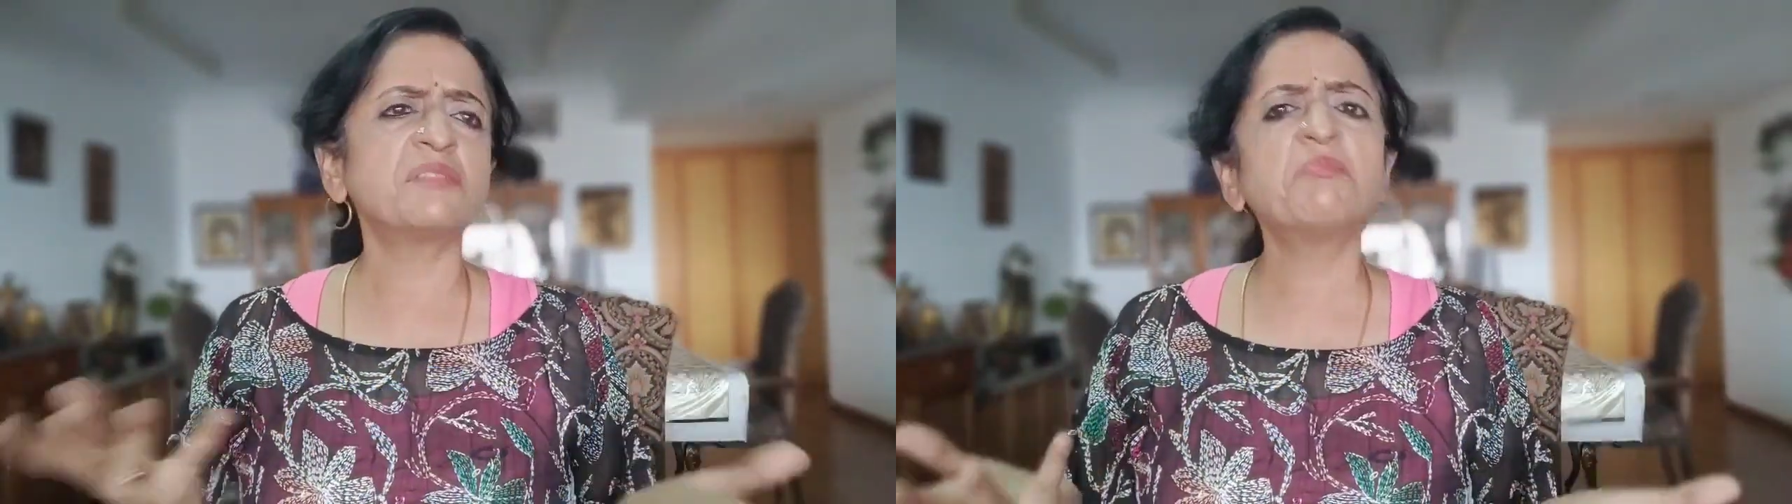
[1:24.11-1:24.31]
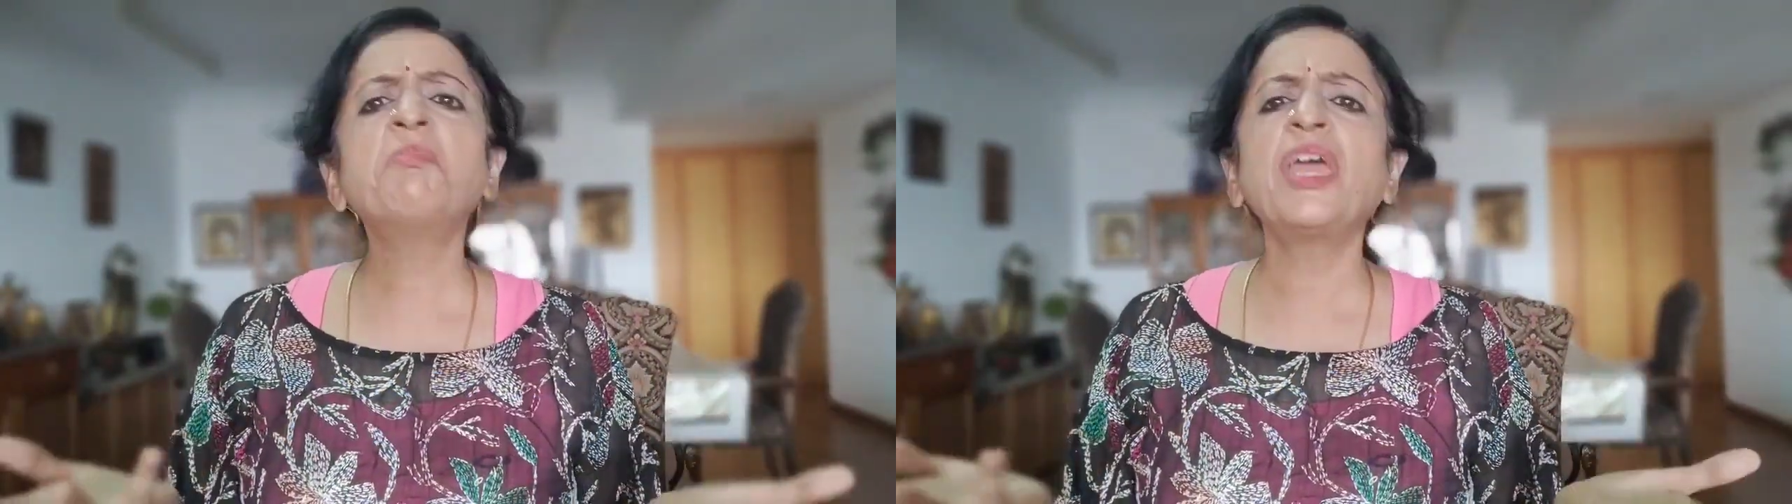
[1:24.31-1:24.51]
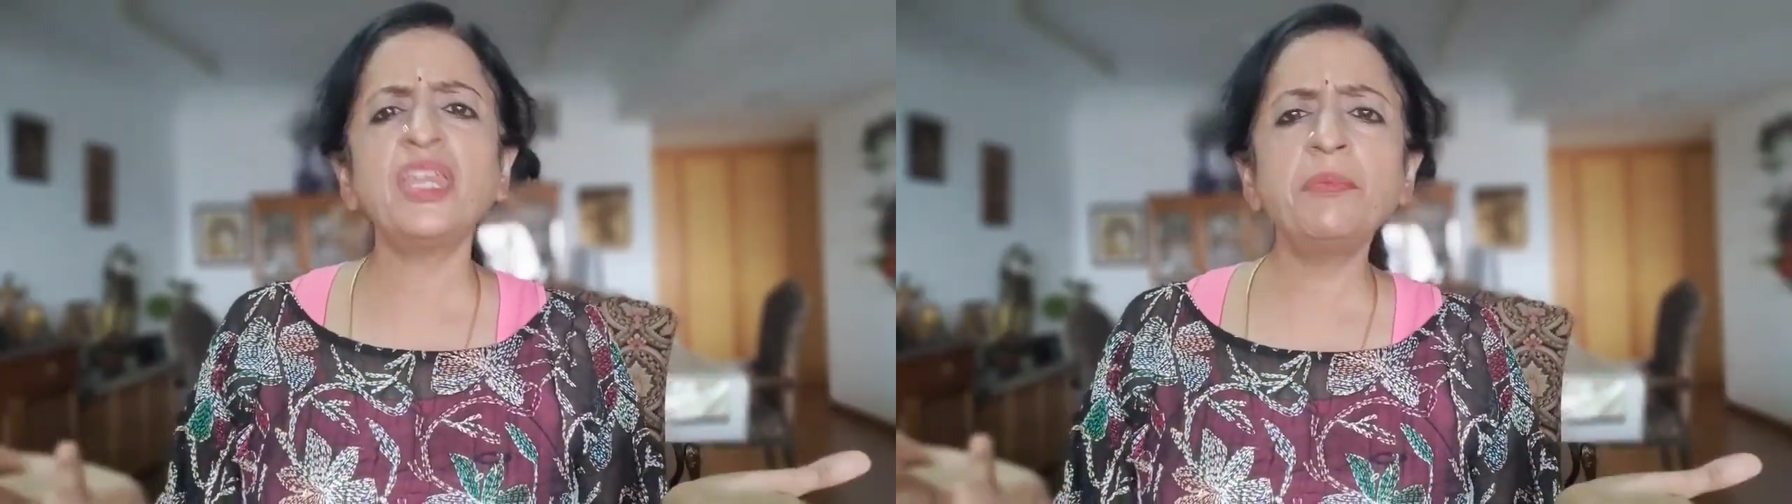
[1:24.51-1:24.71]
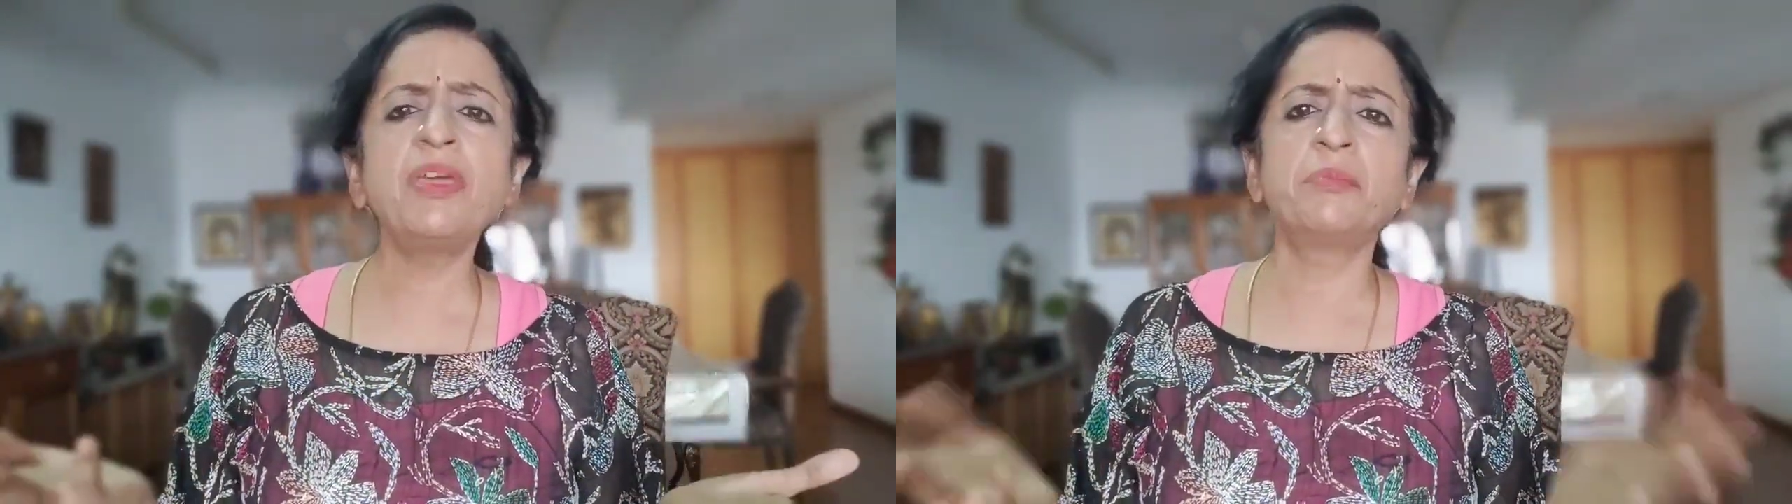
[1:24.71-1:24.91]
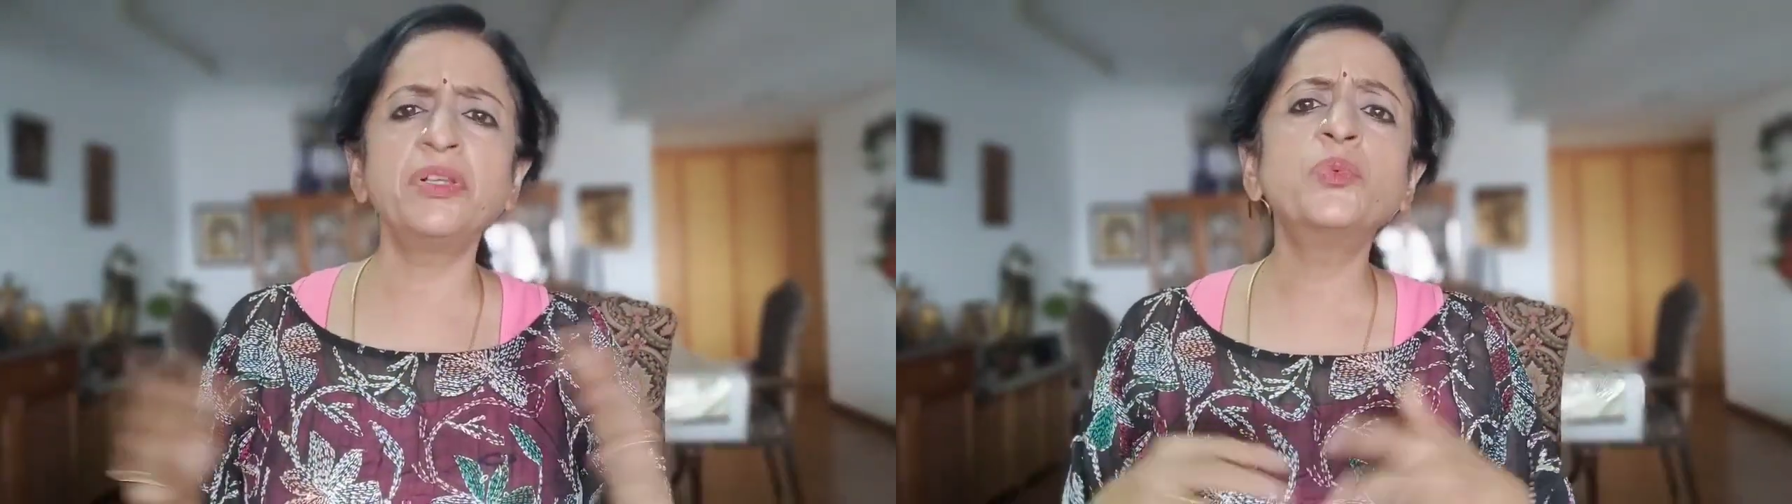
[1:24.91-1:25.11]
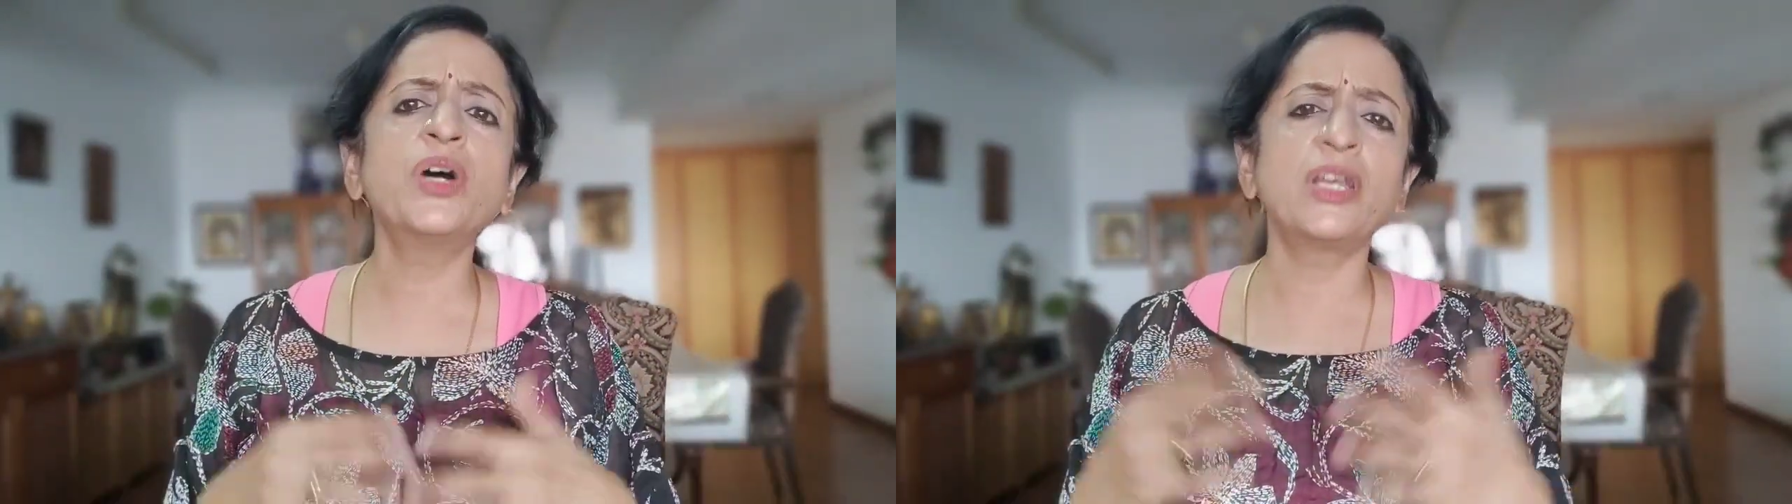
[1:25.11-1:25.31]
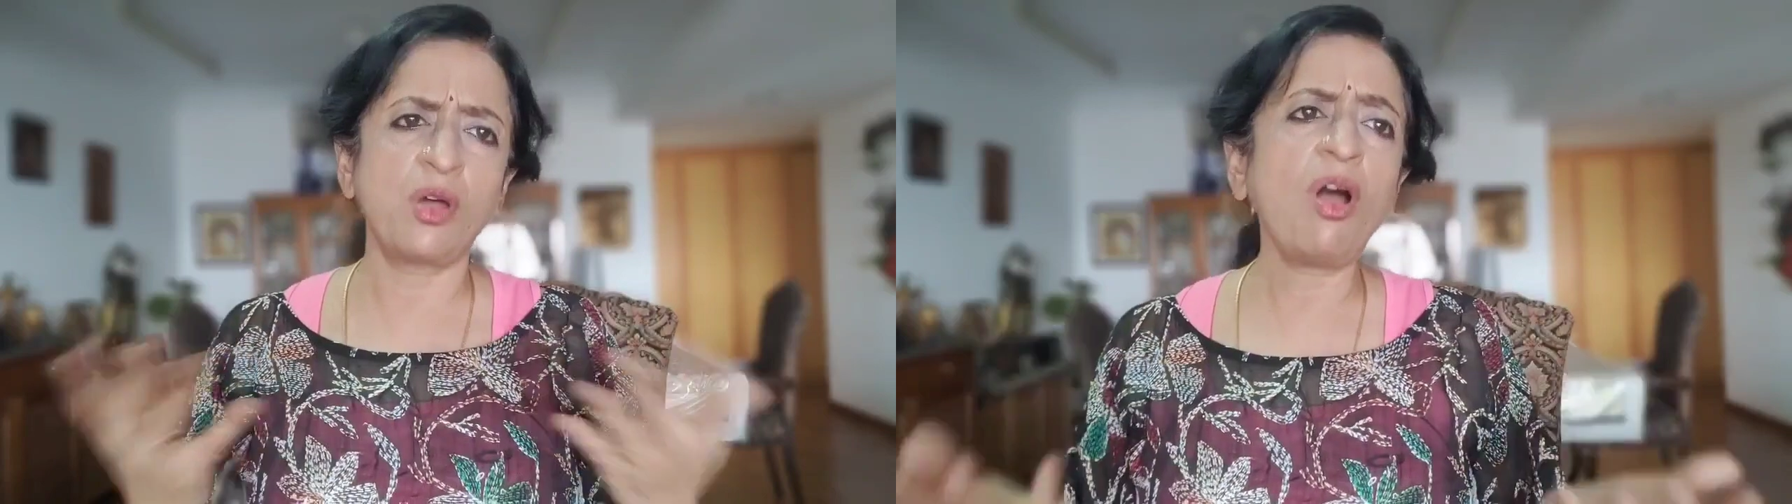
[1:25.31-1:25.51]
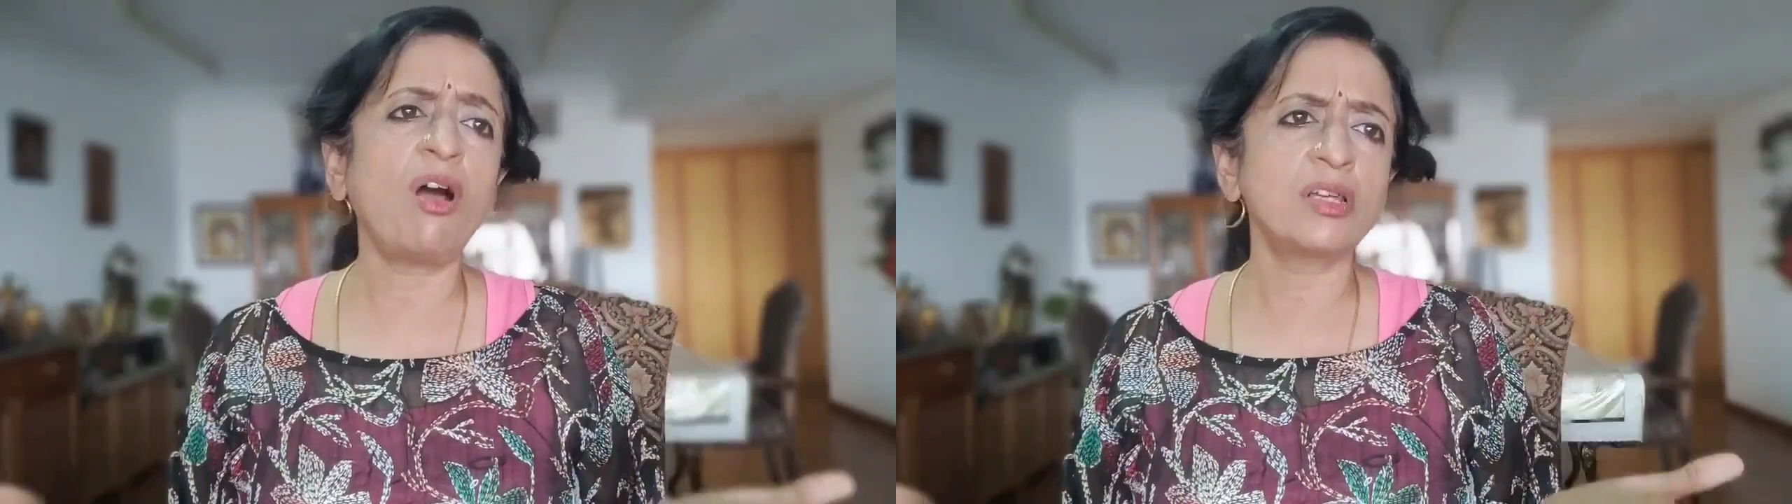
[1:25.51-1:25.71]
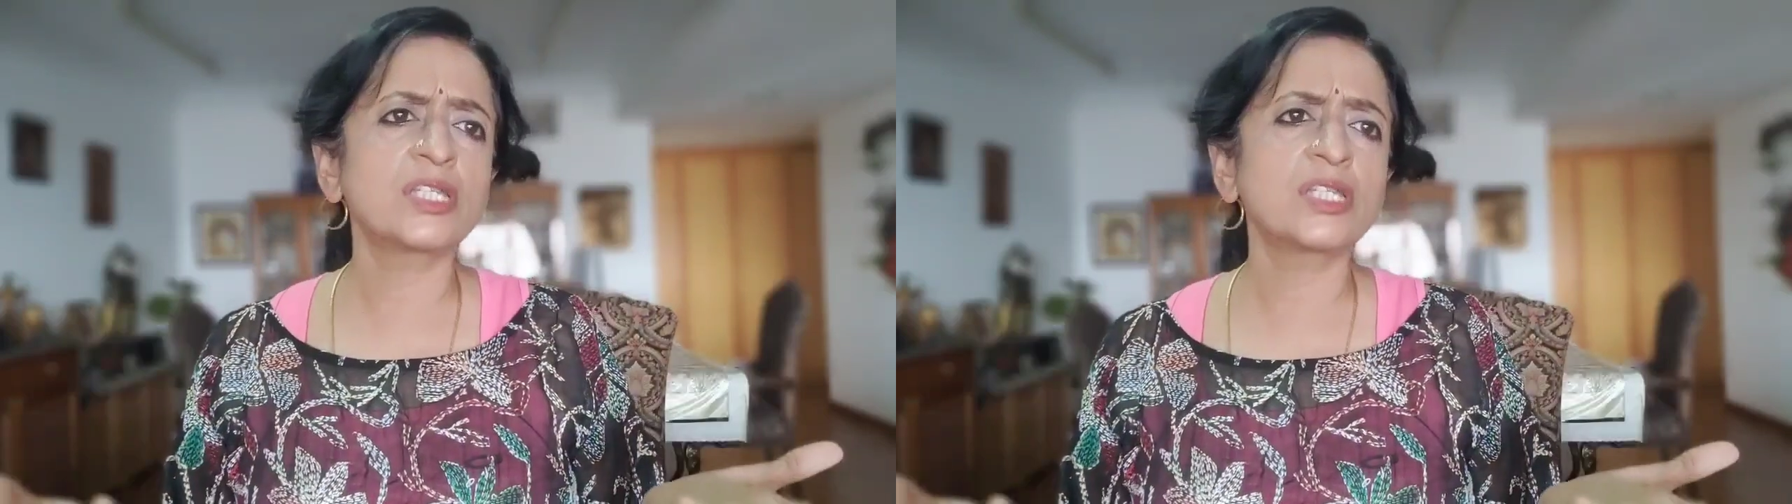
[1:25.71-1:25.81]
many people were not